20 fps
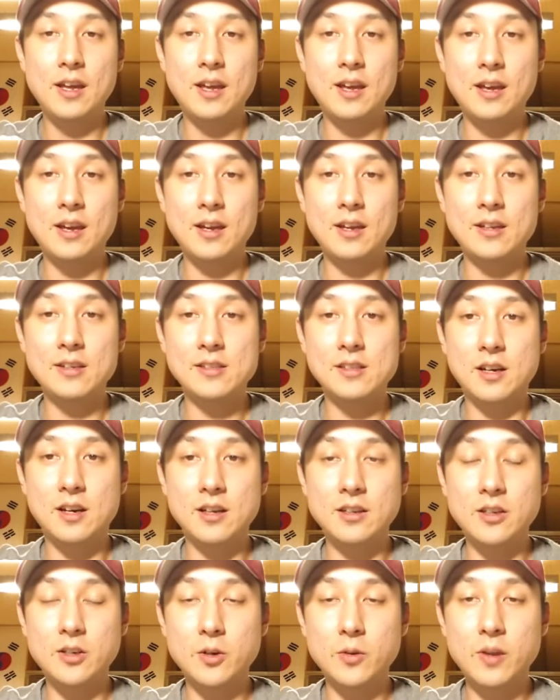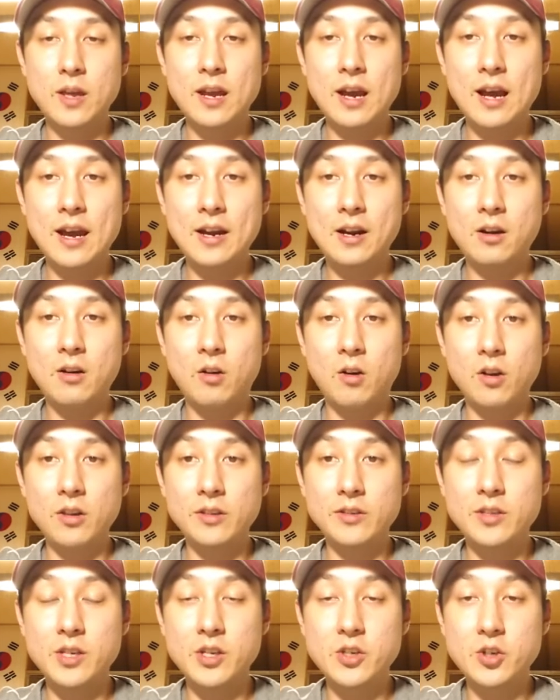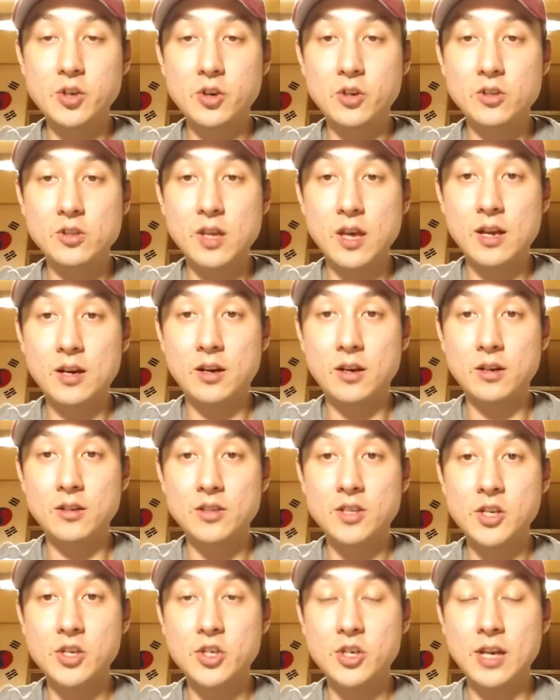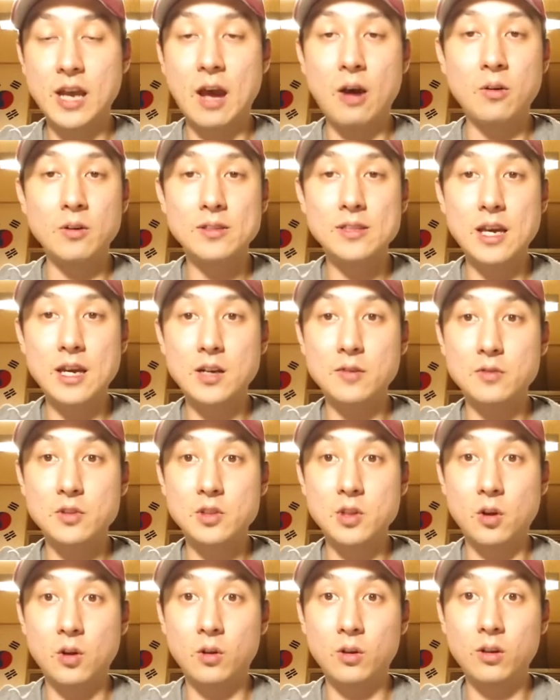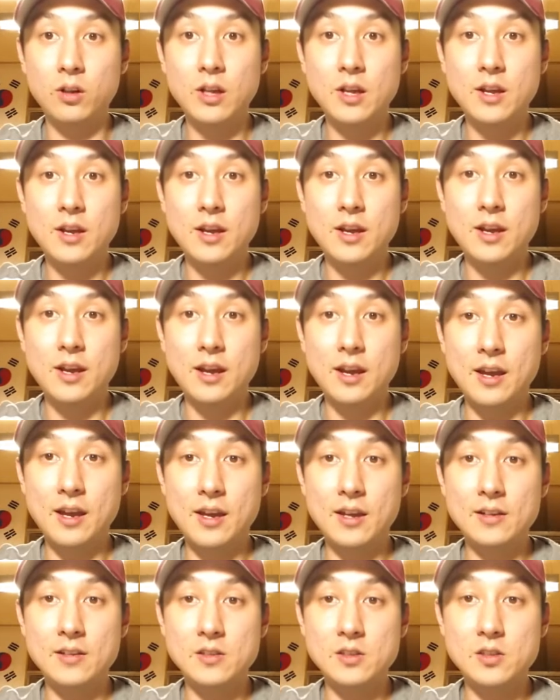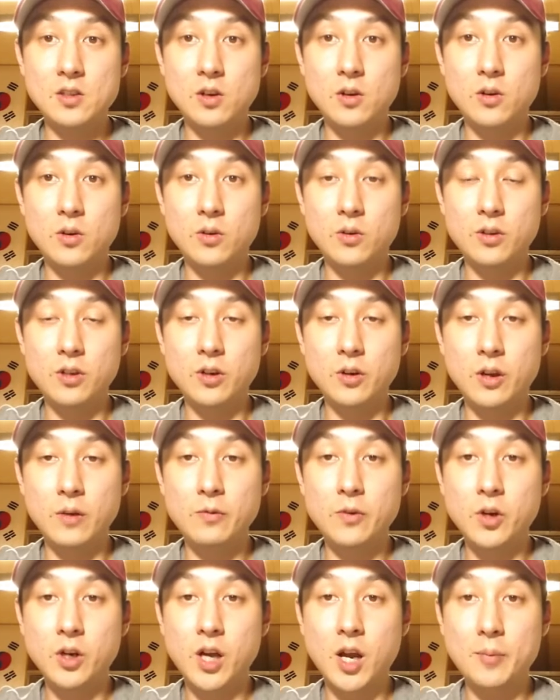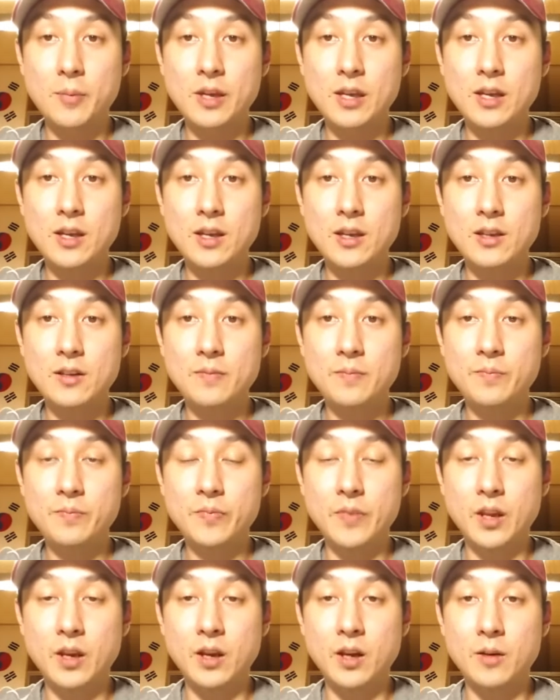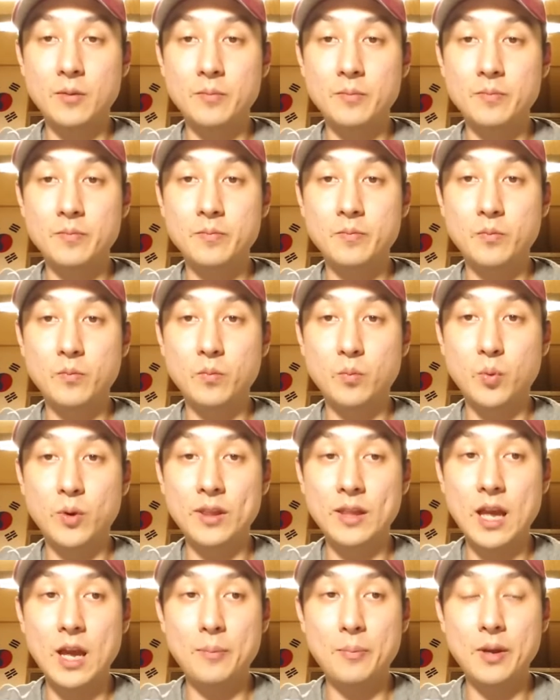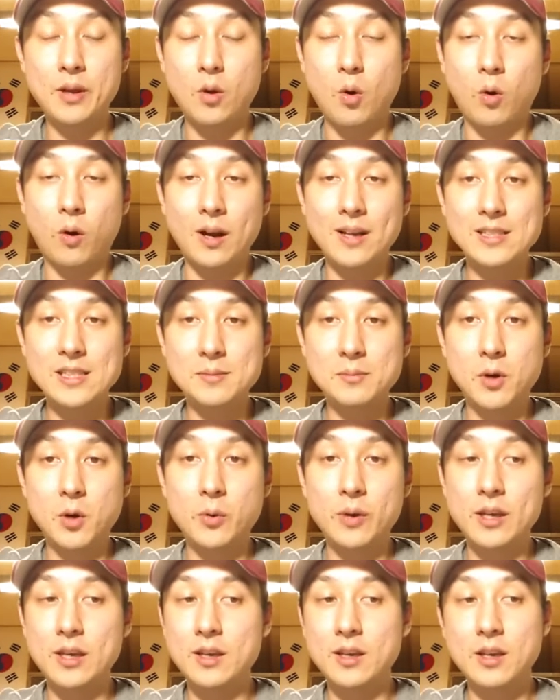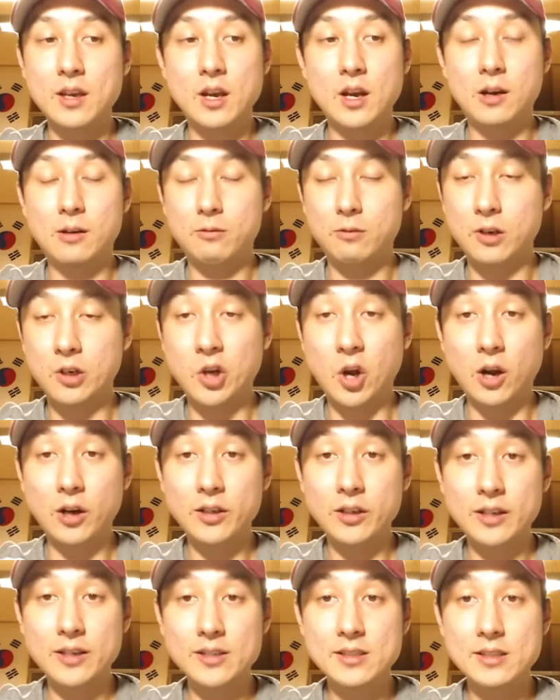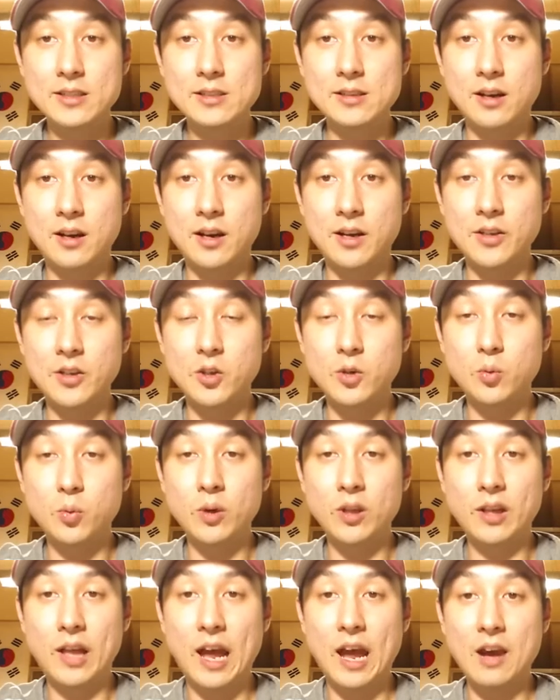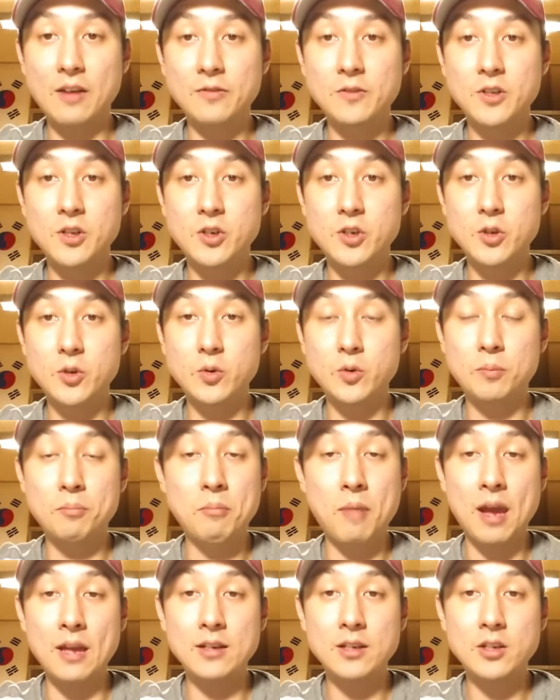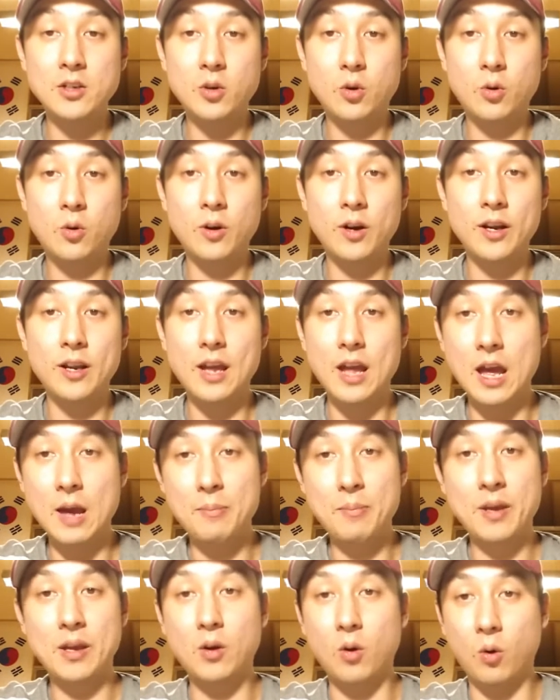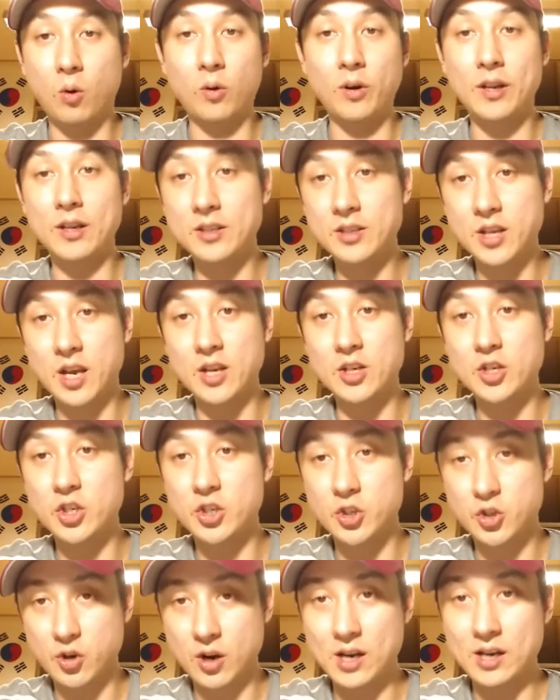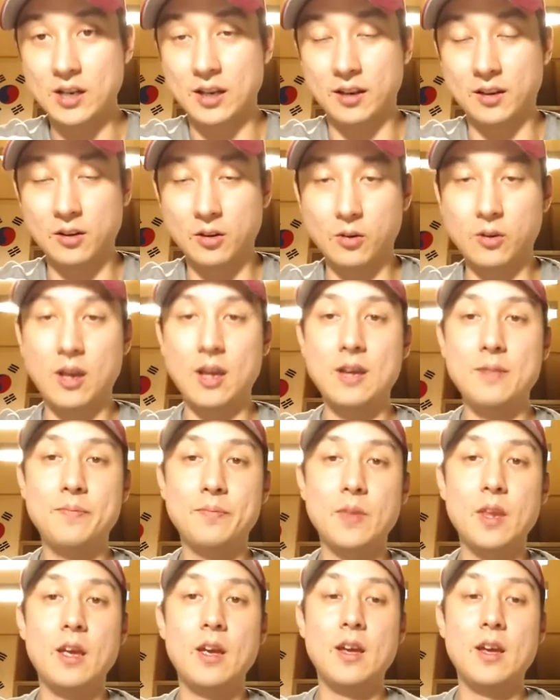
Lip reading: and they hire all the teachers that are teaching outside of Seoul. And so if you're coming in with EPIK or SMOE, regardless, you will have to do mandatory EPIK orientation training. Okay,